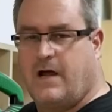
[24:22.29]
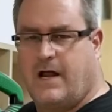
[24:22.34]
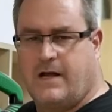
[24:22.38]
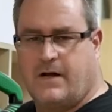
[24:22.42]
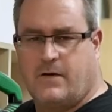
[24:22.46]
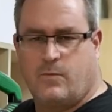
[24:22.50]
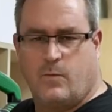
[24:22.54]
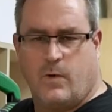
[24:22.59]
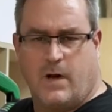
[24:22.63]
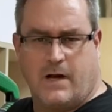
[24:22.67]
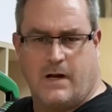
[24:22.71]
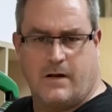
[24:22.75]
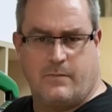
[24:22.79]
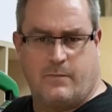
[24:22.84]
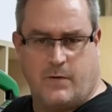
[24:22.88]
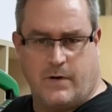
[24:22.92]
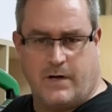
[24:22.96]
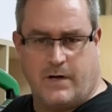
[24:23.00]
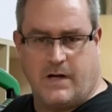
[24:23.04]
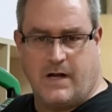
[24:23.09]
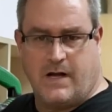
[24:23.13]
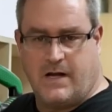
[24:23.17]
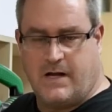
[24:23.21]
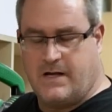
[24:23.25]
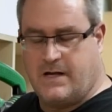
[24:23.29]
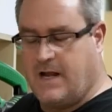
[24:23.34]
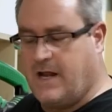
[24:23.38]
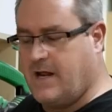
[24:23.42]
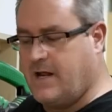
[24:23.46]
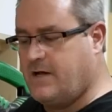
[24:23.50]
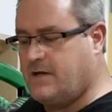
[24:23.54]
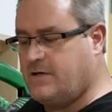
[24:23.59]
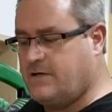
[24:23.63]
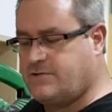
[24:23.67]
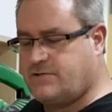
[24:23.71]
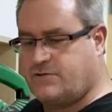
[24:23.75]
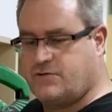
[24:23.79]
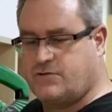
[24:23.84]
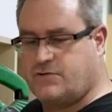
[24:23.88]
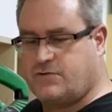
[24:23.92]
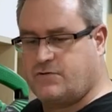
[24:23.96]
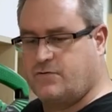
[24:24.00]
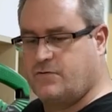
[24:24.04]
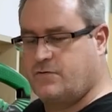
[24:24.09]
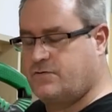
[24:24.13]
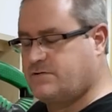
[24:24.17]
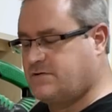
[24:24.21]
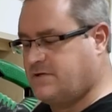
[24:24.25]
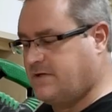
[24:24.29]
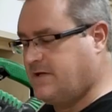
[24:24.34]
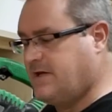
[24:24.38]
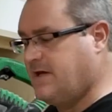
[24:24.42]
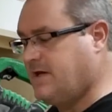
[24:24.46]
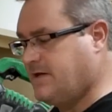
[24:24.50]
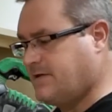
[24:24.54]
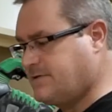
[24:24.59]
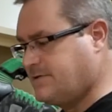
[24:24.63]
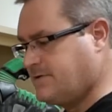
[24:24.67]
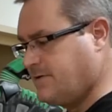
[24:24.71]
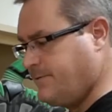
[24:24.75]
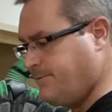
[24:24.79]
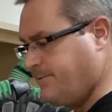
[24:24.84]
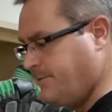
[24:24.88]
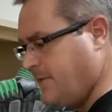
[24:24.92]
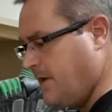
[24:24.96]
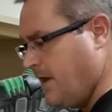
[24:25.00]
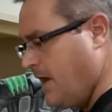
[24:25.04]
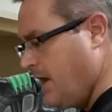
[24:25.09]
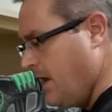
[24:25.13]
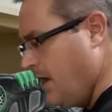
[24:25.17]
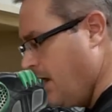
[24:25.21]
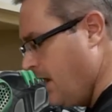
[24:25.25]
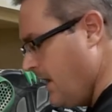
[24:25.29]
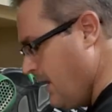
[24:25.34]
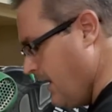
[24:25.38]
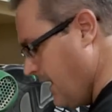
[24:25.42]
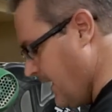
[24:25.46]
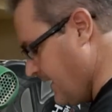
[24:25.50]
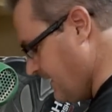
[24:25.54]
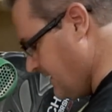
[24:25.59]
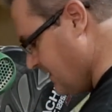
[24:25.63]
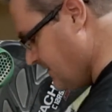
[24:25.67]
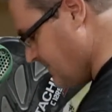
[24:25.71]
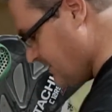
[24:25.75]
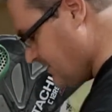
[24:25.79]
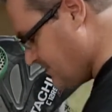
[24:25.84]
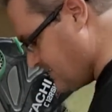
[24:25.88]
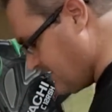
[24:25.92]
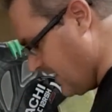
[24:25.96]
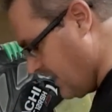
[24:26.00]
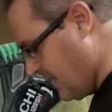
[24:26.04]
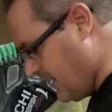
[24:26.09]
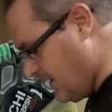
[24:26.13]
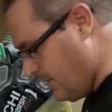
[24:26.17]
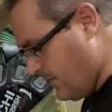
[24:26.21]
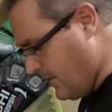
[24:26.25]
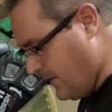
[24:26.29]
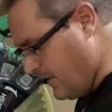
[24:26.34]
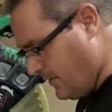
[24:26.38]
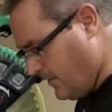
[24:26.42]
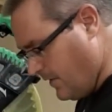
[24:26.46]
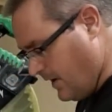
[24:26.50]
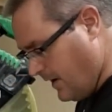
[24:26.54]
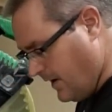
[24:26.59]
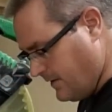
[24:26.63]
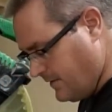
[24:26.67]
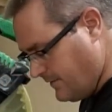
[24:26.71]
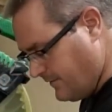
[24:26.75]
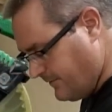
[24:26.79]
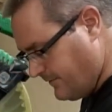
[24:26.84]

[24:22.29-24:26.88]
I didn't want to put any nails or screws in this. I did the same here on the